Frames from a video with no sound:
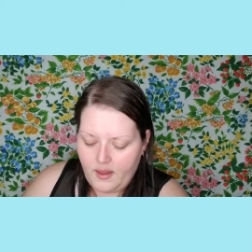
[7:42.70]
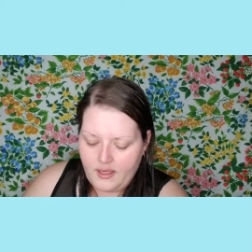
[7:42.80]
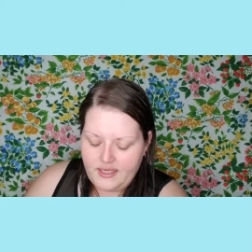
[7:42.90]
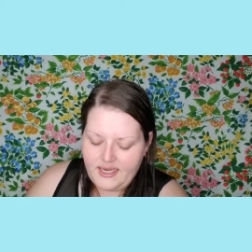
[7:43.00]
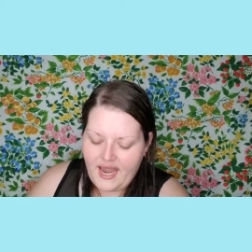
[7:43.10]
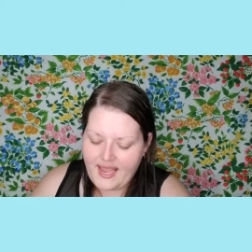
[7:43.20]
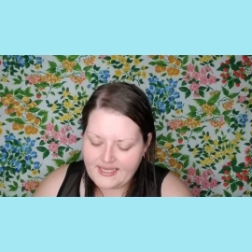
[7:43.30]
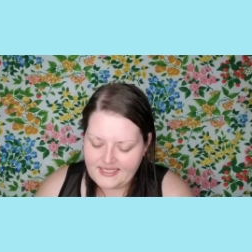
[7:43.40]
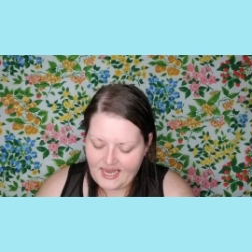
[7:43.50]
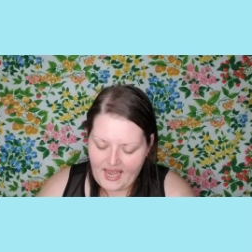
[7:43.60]

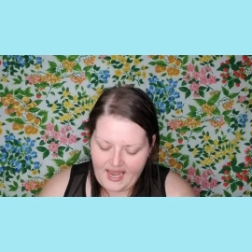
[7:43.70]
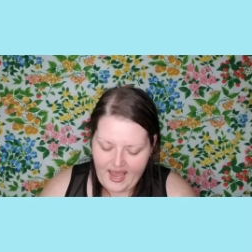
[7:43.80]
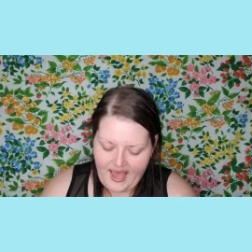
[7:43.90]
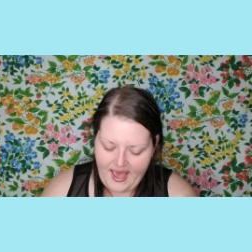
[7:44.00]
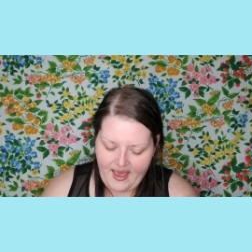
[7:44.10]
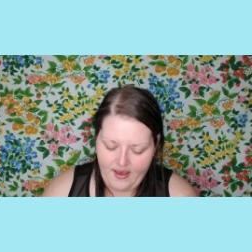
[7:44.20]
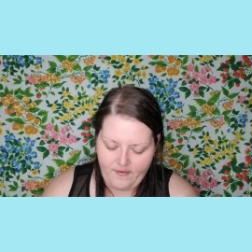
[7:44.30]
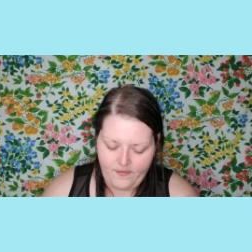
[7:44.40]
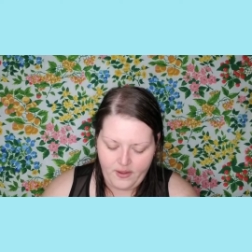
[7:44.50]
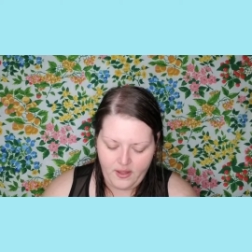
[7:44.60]
Next I
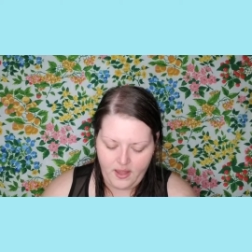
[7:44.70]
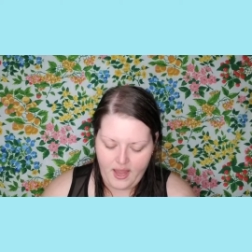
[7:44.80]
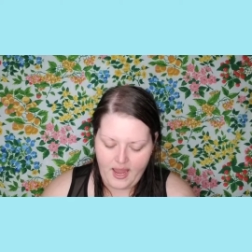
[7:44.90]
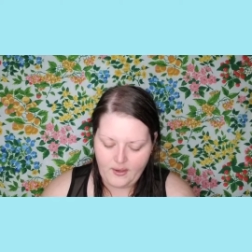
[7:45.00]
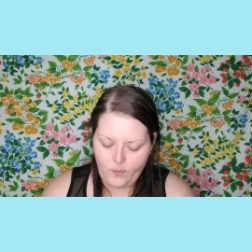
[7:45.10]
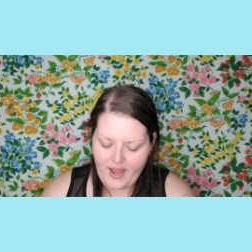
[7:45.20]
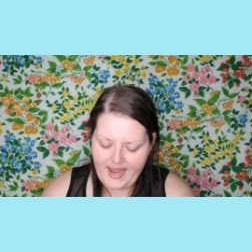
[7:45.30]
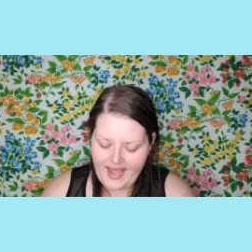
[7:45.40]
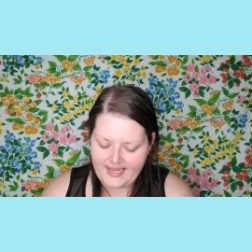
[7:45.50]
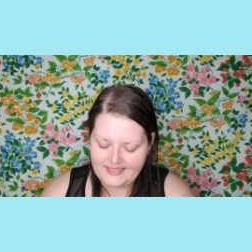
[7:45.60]
have
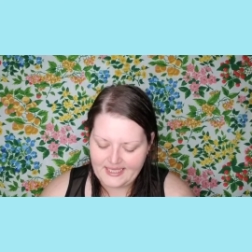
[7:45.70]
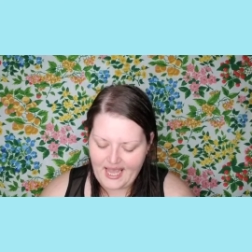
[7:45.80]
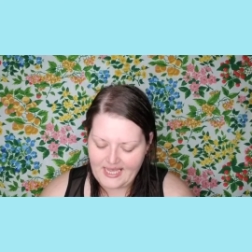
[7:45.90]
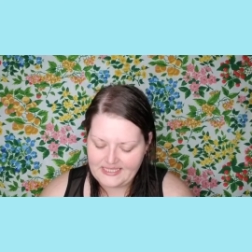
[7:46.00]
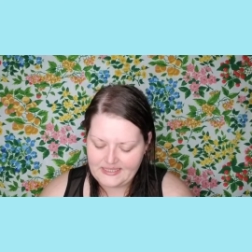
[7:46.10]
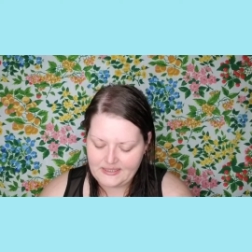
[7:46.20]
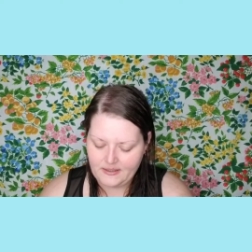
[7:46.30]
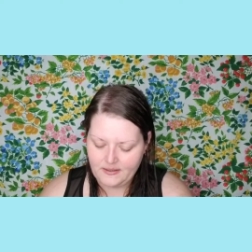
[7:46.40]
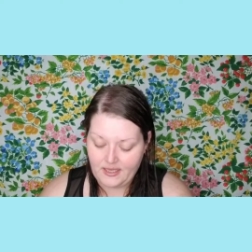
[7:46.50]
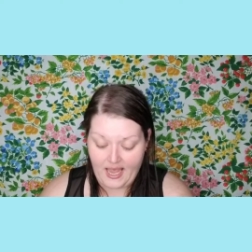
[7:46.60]
NYX Cos
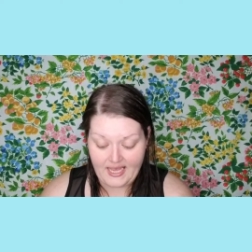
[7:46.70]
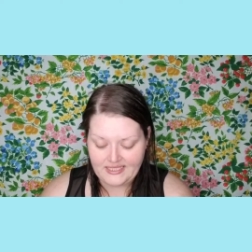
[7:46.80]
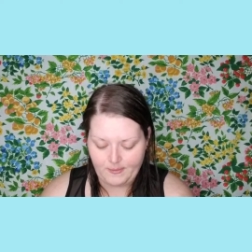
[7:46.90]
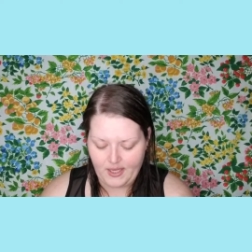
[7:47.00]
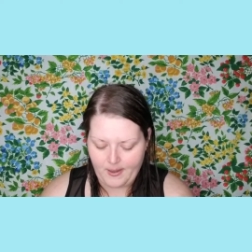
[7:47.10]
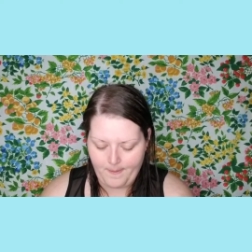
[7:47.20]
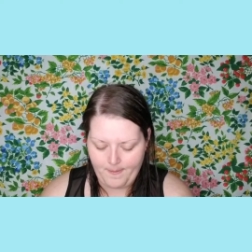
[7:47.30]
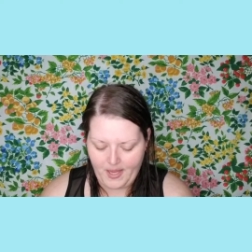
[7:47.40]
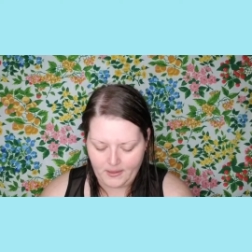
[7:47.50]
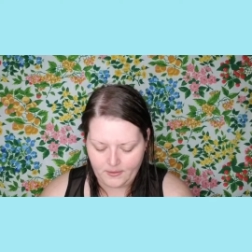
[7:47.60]
Cosmic
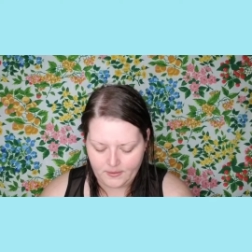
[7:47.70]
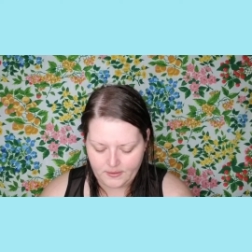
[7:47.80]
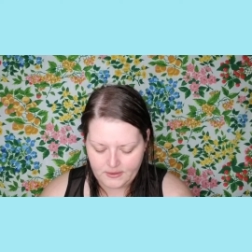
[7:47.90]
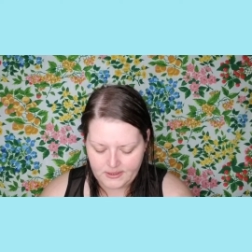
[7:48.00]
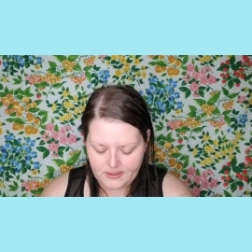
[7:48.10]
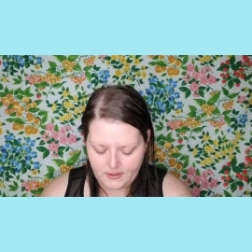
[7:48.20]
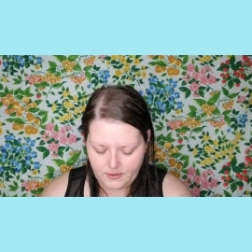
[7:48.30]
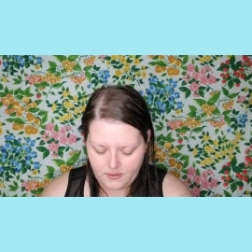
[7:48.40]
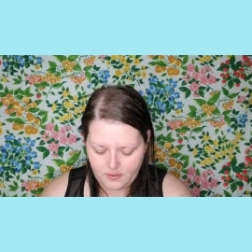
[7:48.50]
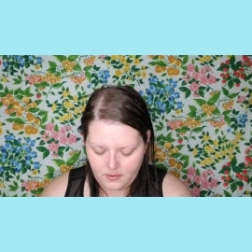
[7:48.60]
Metals
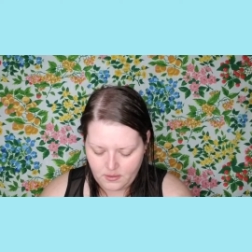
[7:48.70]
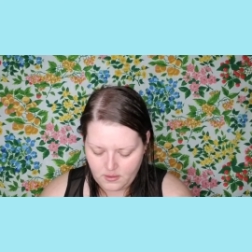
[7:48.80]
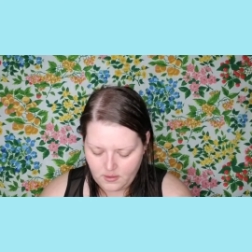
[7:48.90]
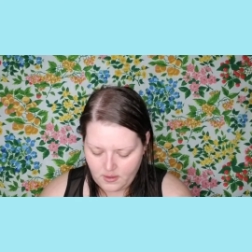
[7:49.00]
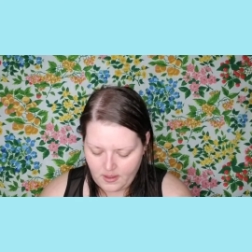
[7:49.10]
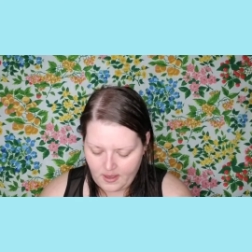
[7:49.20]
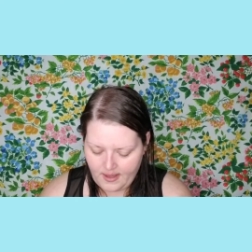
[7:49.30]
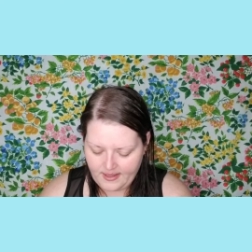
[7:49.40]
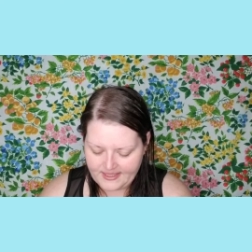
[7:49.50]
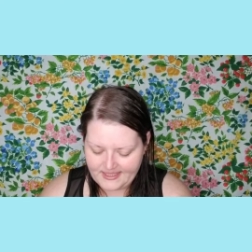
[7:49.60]

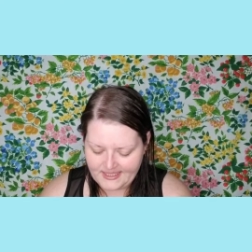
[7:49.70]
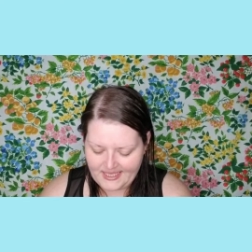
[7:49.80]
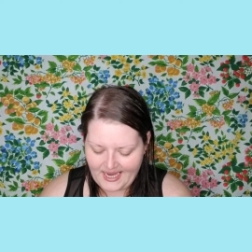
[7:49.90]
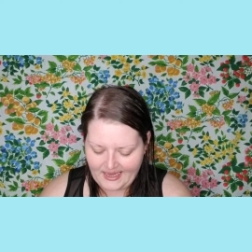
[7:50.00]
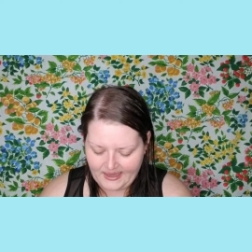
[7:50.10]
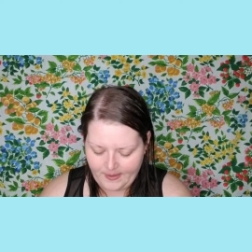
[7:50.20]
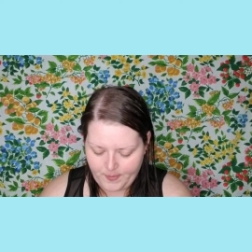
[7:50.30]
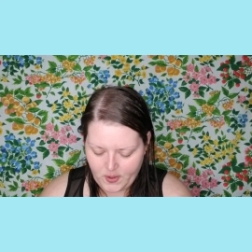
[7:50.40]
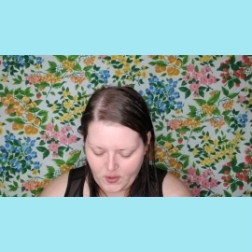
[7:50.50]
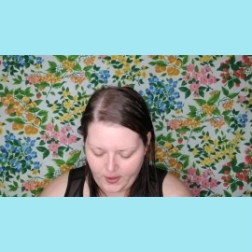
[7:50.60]
and this is a
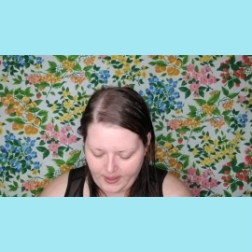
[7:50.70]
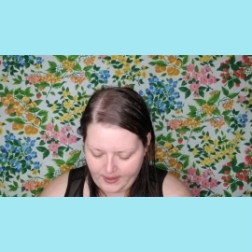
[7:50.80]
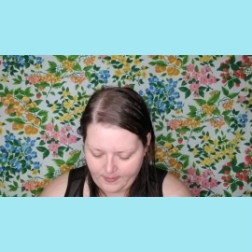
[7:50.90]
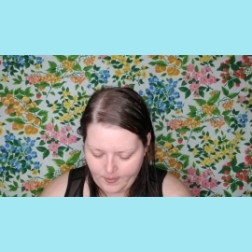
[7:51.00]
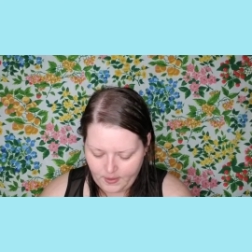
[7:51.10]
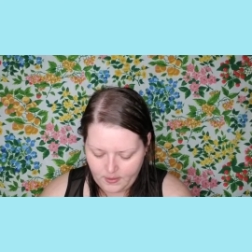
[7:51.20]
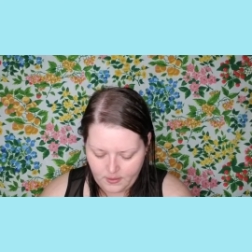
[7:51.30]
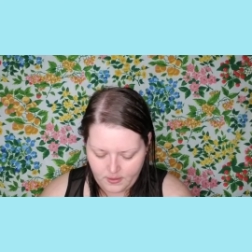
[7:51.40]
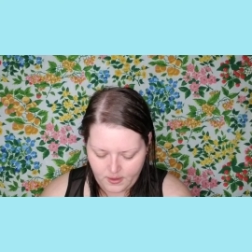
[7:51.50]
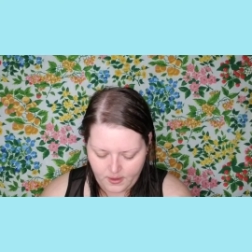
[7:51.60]
lip cream.
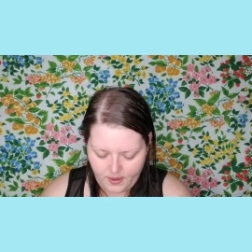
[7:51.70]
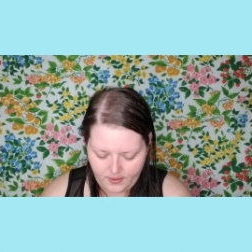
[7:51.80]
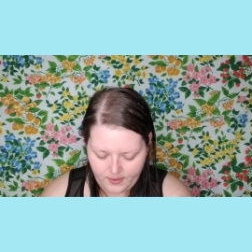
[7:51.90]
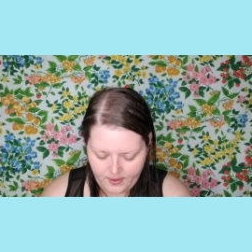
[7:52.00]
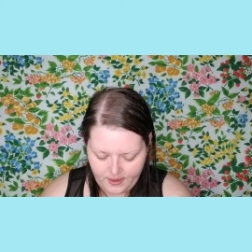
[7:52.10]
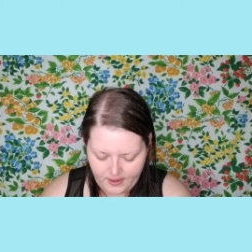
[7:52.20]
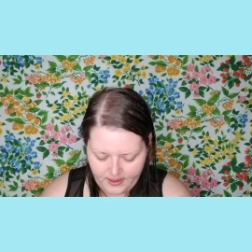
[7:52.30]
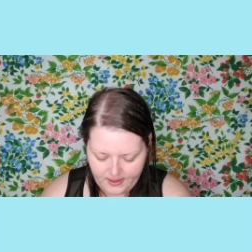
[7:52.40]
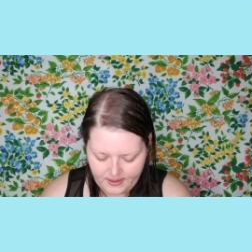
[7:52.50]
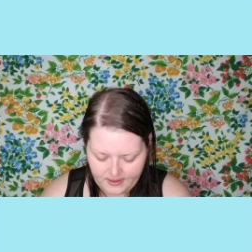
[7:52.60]
The color
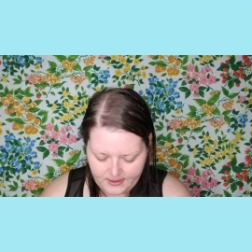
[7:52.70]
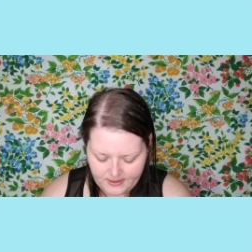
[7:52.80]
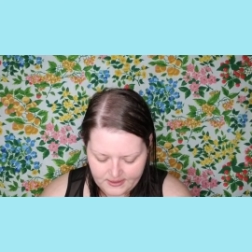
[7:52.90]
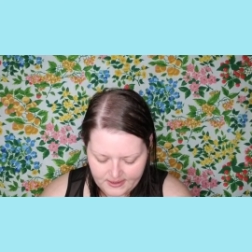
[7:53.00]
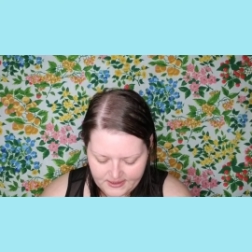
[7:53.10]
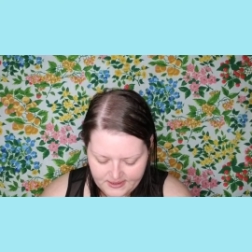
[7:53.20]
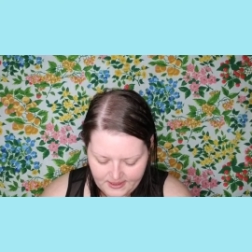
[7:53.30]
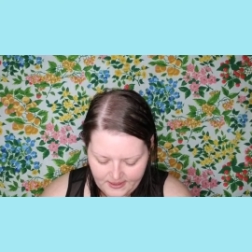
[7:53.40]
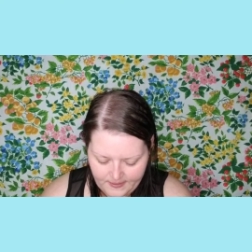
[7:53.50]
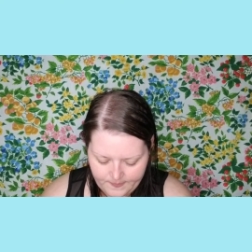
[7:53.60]
is, let's
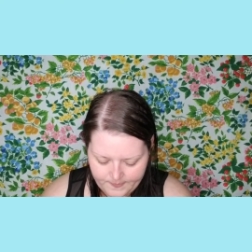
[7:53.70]
see,